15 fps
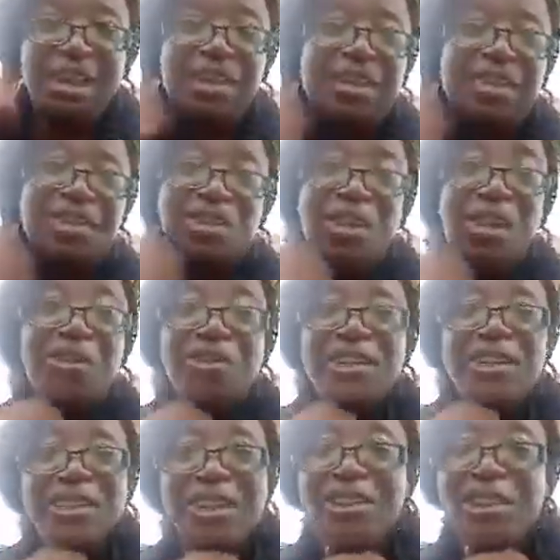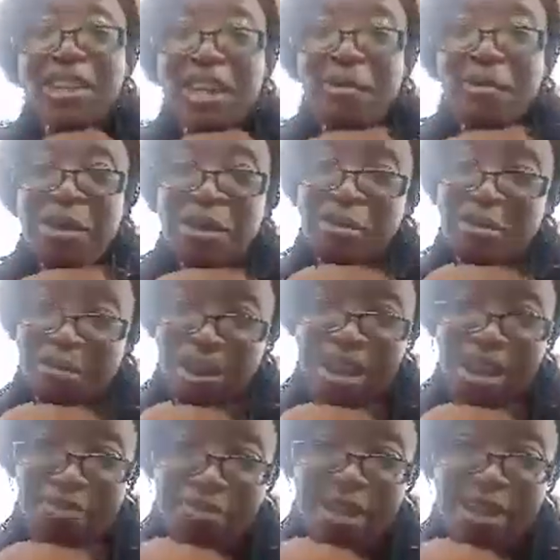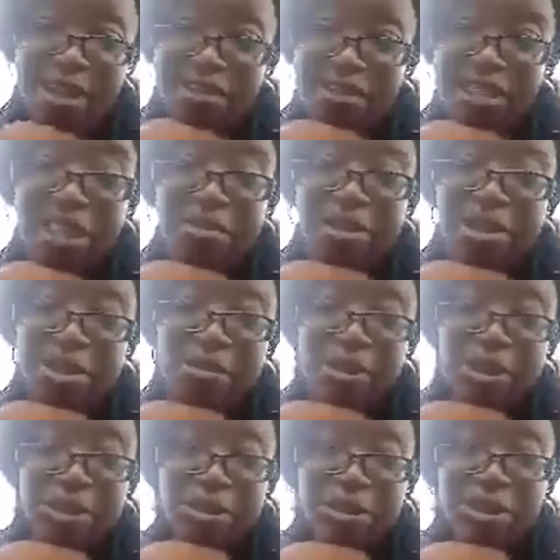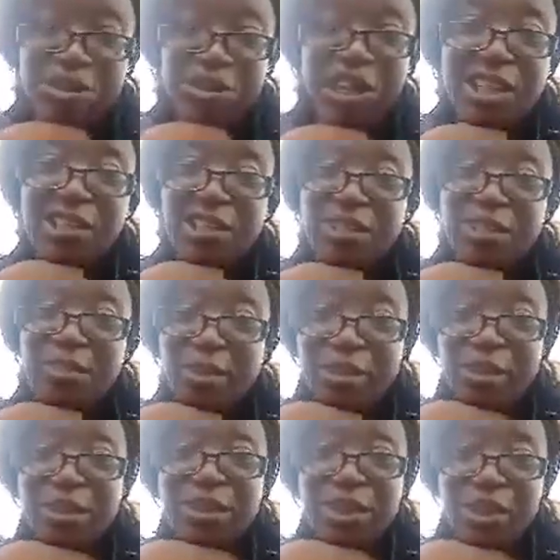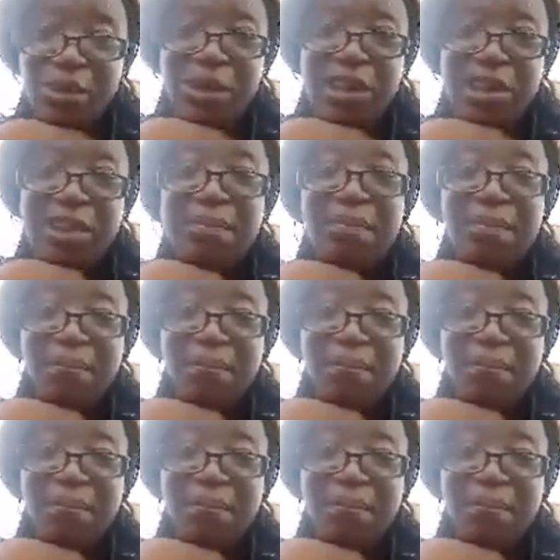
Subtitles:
Sorry. Okay, I'm on the farm and there will be some little distractions, but okay.